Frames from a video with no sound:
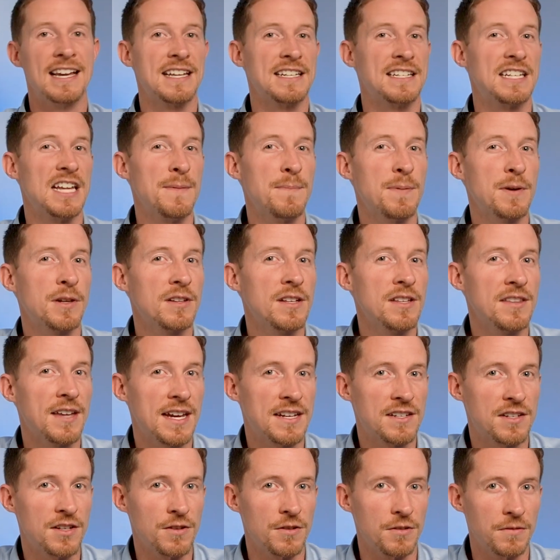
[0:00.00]
Typically
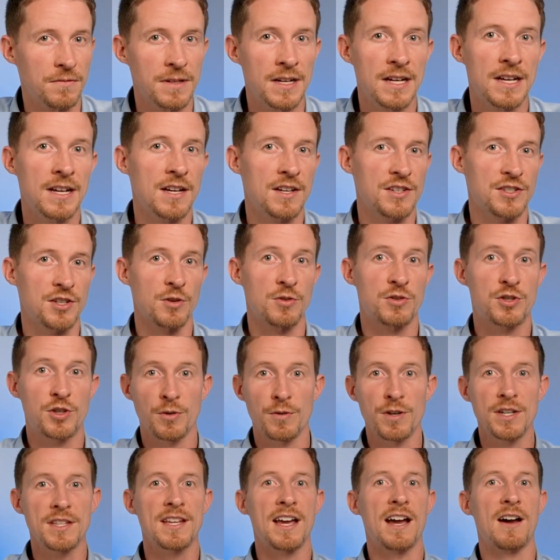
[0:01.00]
they do. So
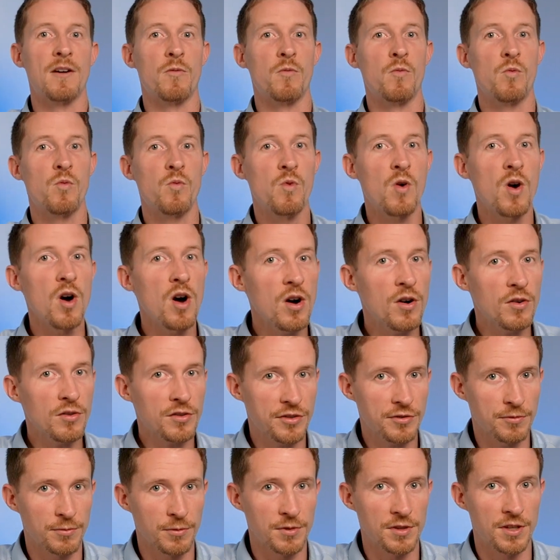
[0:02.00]
during that
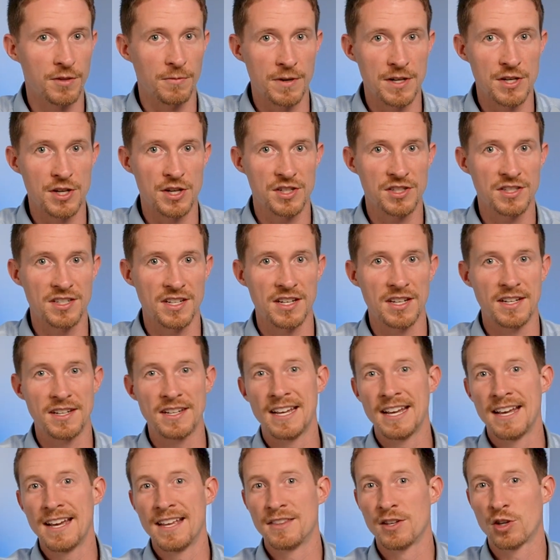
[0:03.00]
walkthrough that we just did,
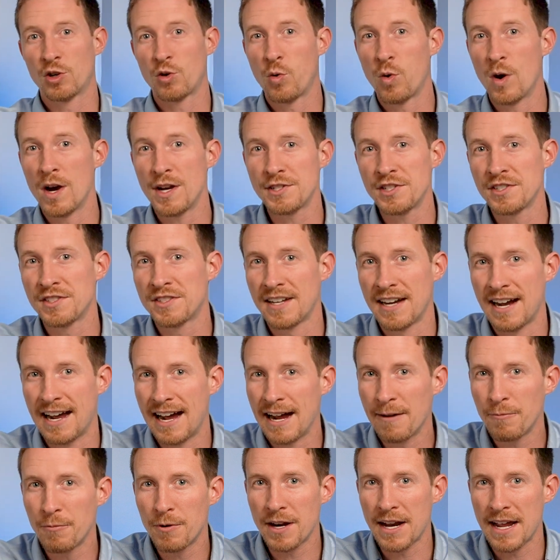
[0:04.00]
the questions that
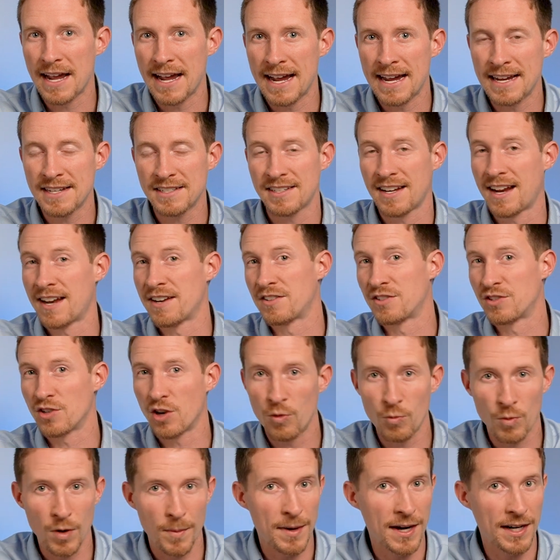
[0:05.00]
I want to ask that I
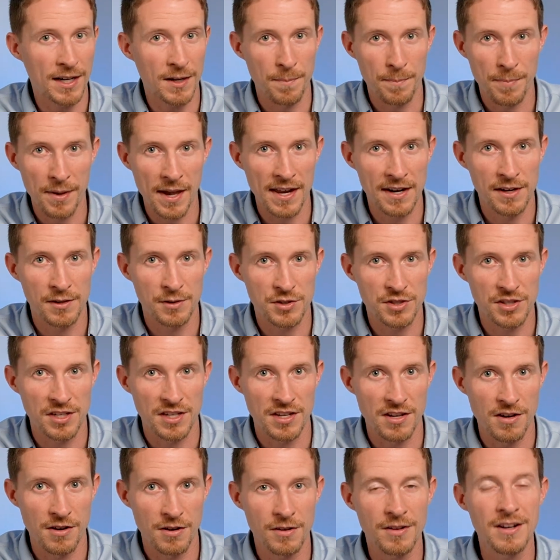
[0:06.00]
don't want my competitors to
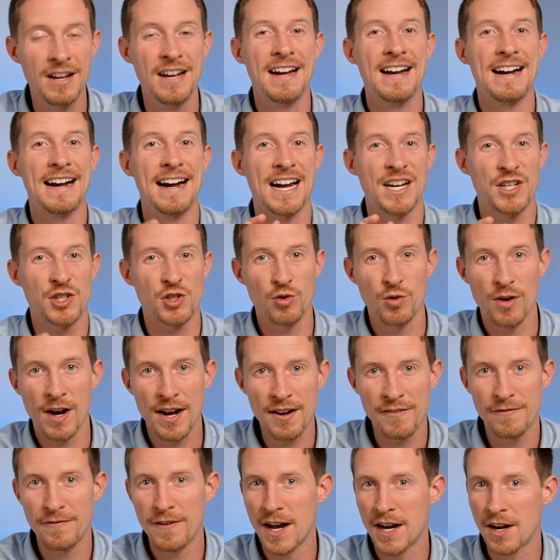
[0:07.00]
hear, I
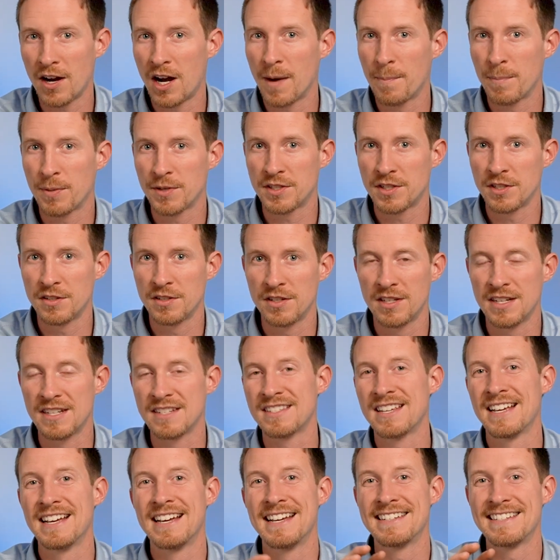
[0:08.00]
try to find
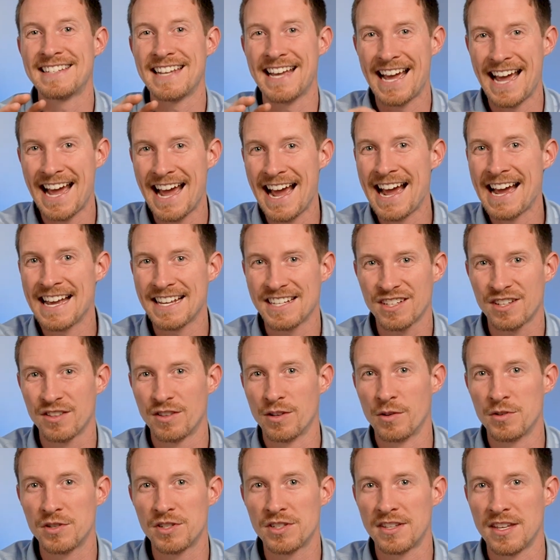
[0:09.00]
opportunities to ask
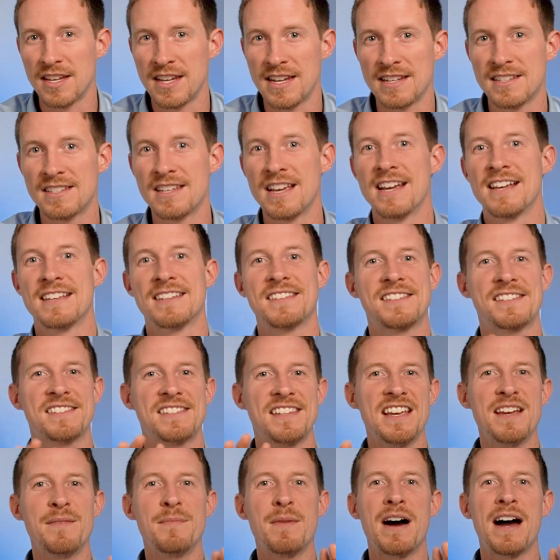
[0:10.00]
those things
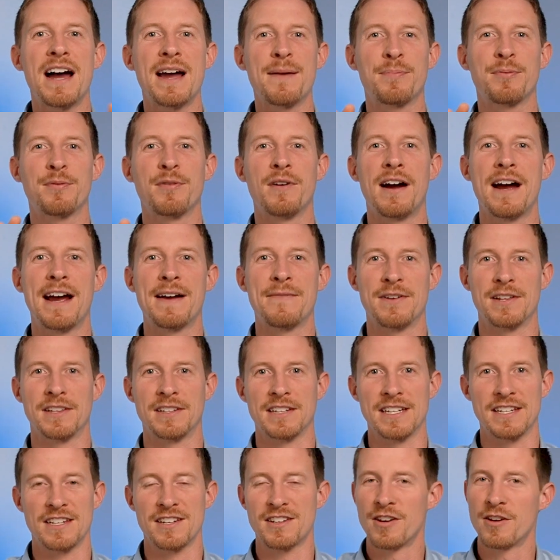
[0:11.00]

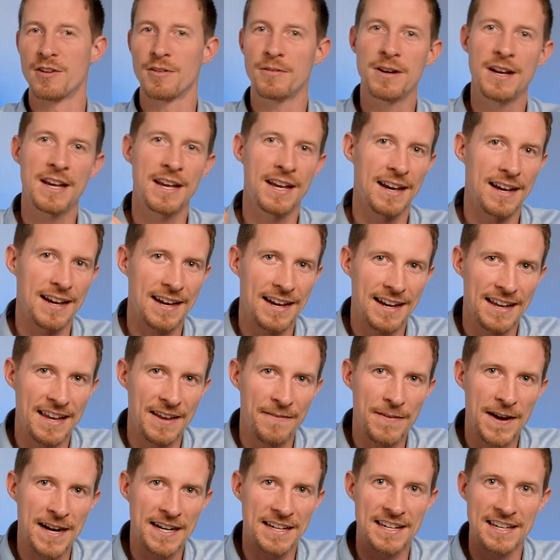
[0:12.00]
semi-privately. You know,
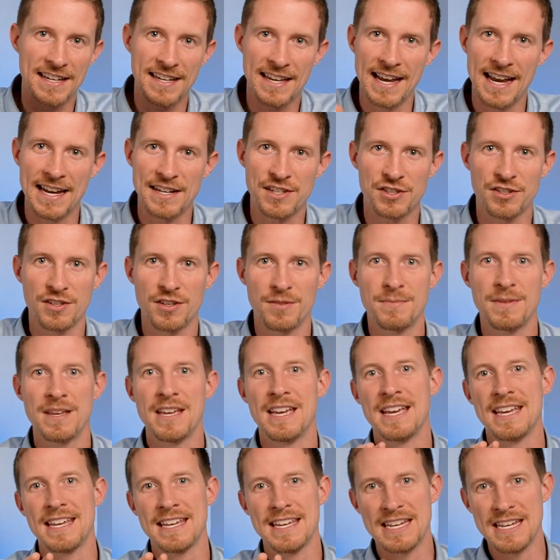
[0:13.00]
if I can catch them
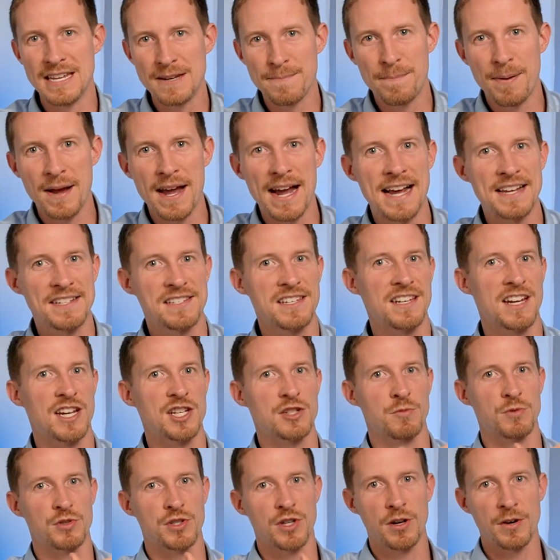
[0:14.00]
in passing
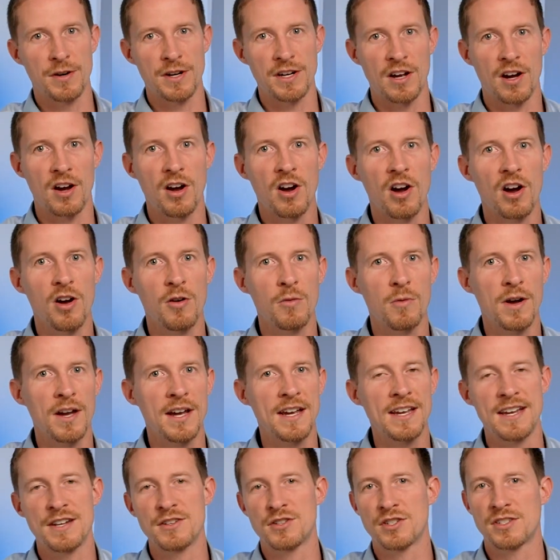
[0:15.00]
as we're turning a
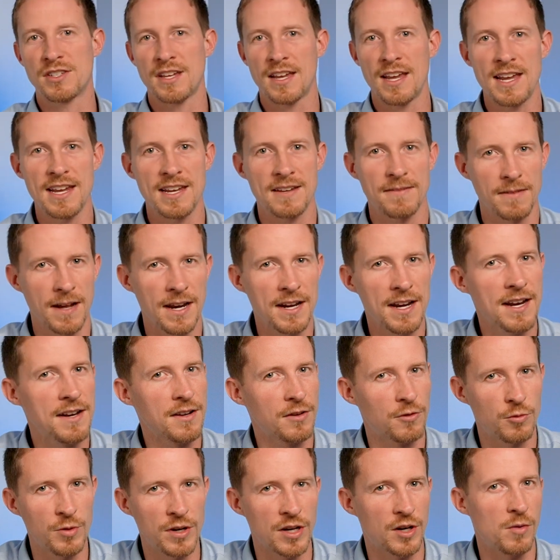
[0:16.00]
hallway and just say, hey, I had
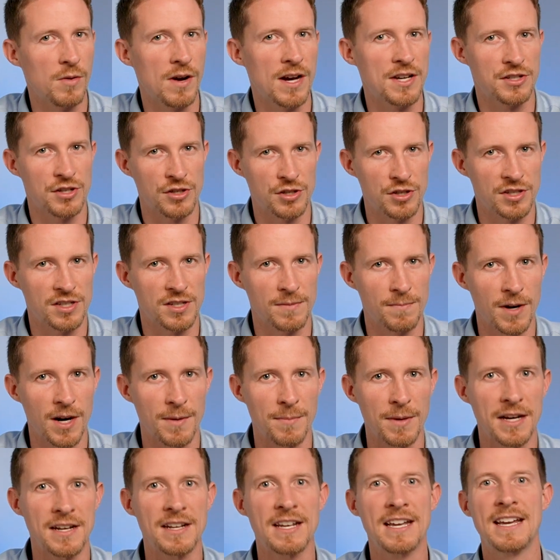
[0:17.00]
a quick question, just a
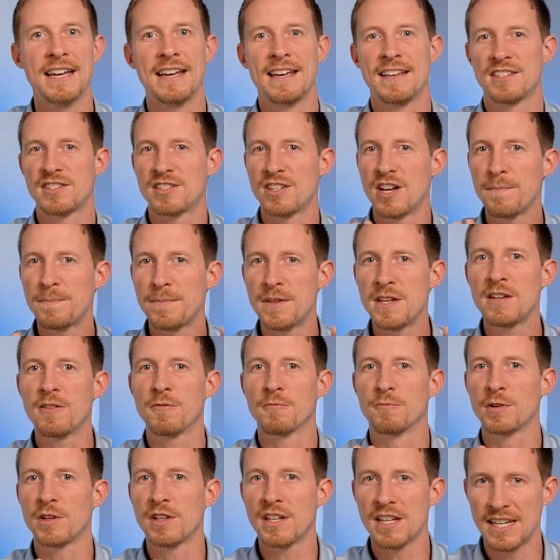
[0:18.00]
moment. Something
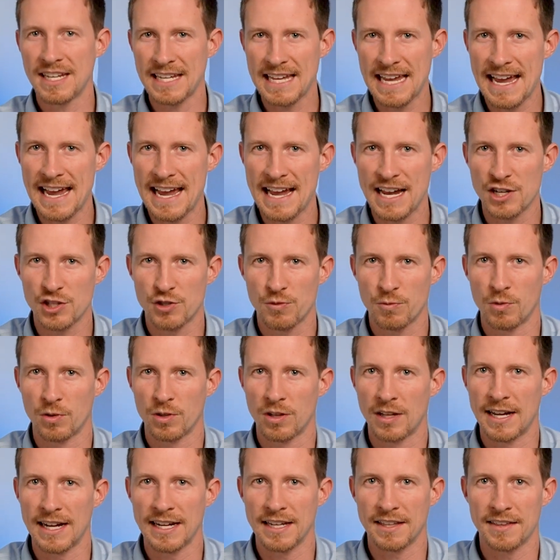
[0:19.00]
really
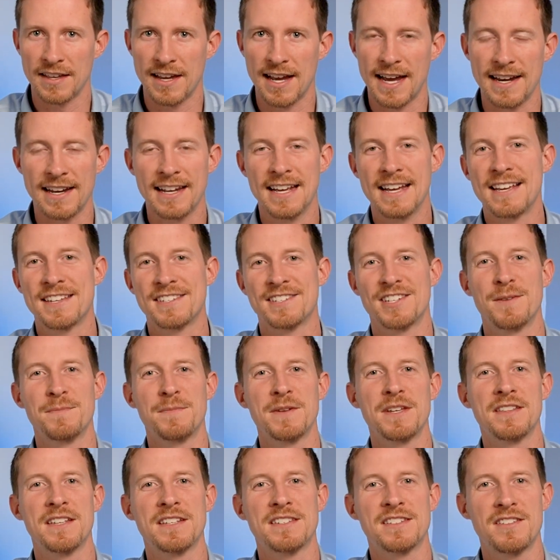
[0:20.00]
casual like that.
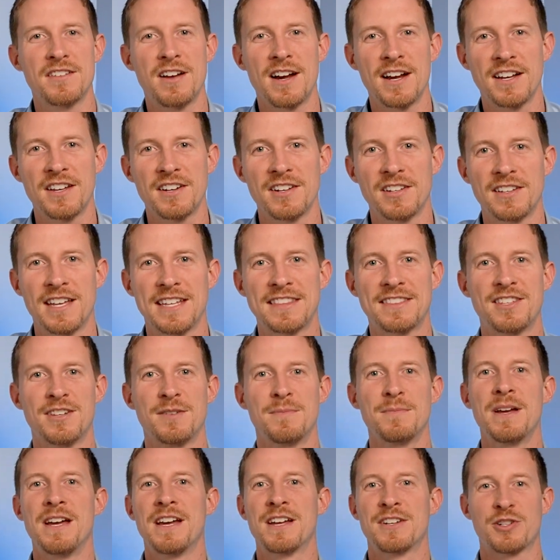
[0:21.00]
Something that's not going to let
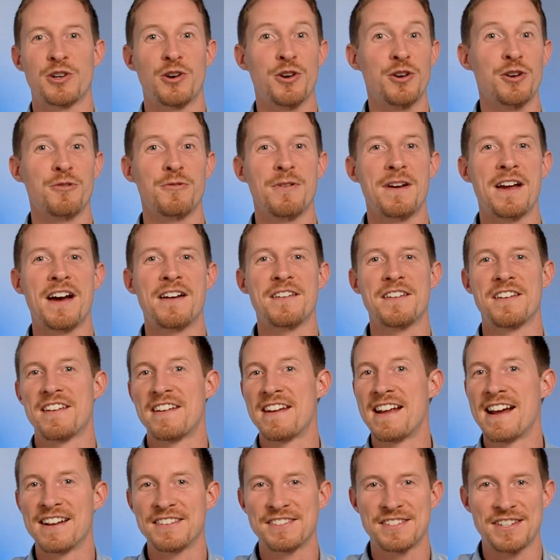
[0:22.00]
them turn around and
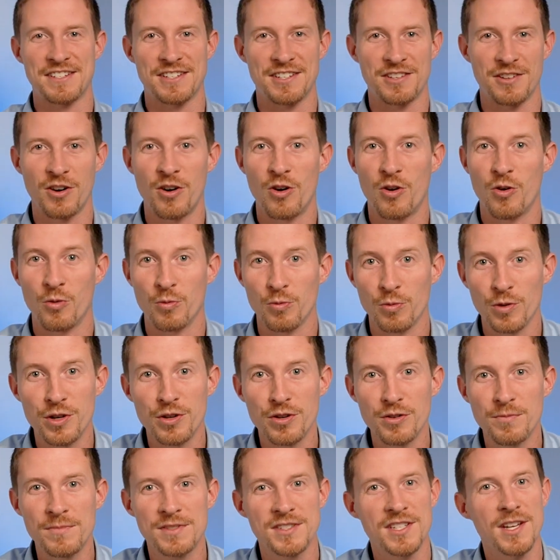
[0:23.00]
announce it to the whole
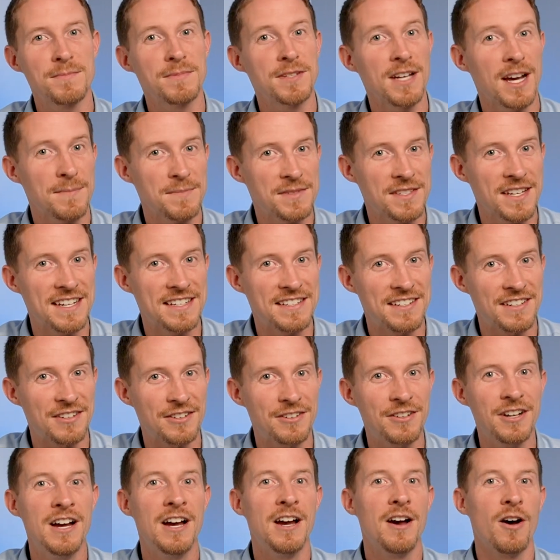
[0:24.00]
room. Sometimes they
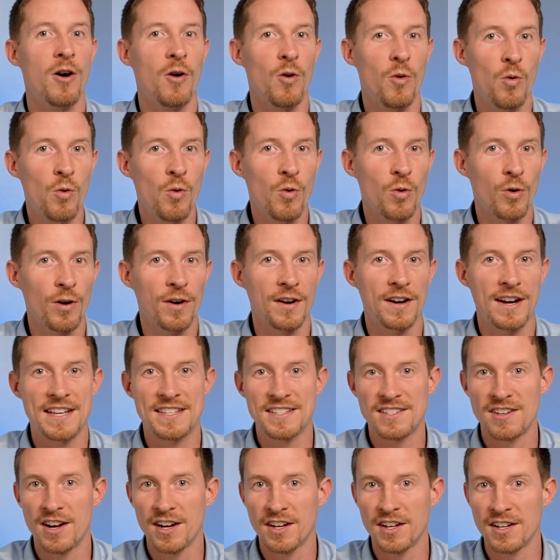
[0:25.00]
do, or
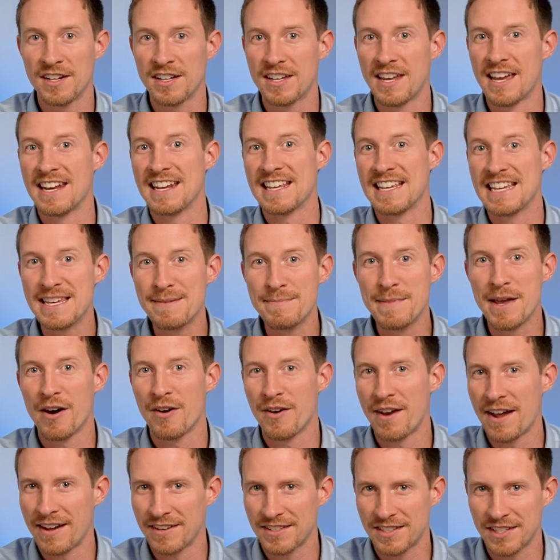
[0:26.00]
it's not going to get
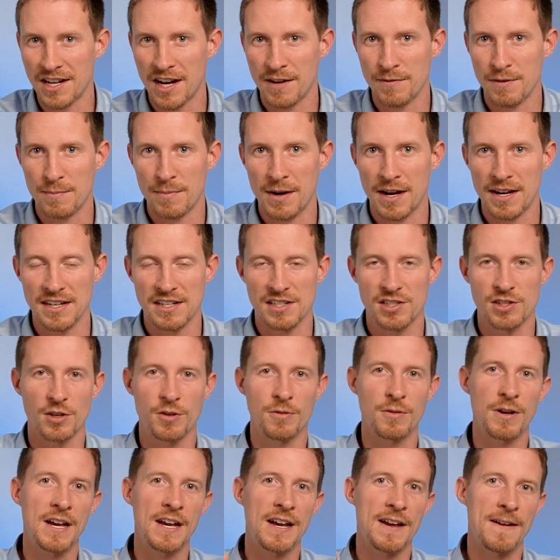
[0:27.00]
emailed out to everybody.
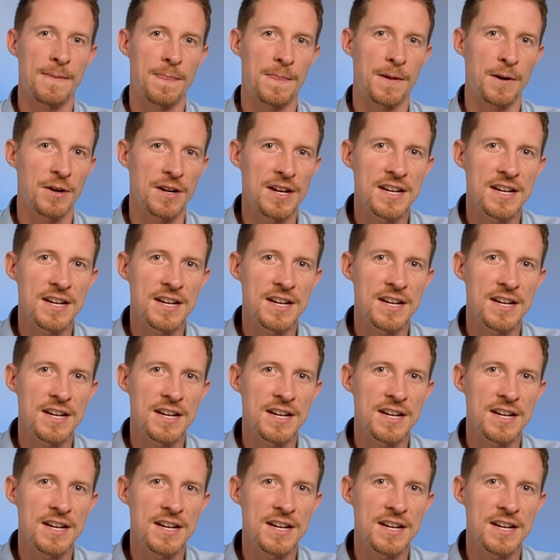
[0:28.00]
So there